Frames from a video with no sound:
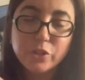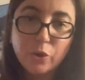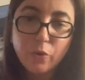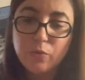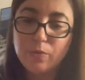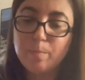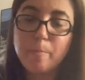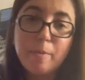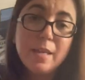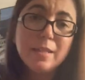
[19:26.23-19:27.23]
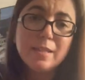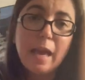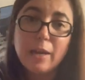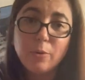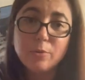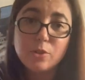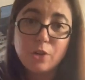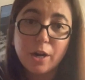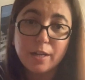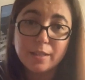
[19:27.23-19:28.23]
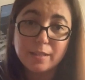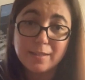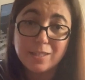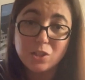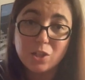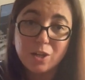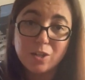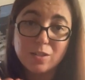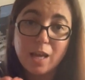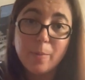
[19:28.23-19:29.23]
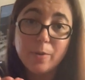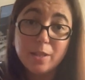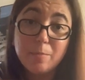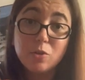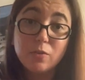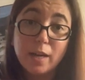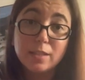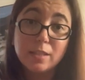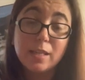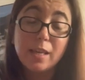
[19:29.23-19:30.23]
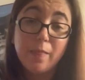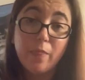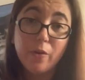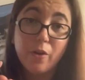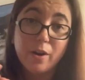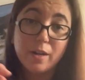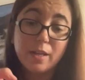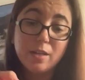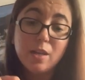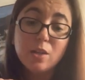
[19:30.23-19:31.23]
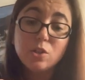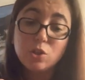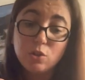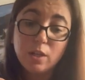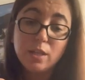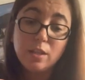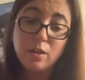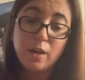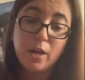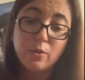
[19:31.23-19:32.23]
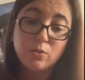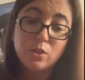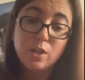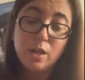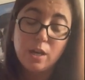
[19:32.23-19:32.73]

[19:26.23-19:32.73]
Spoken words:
So beans I don't start in the seed starters. I put them directly in the garden, straight in the ground.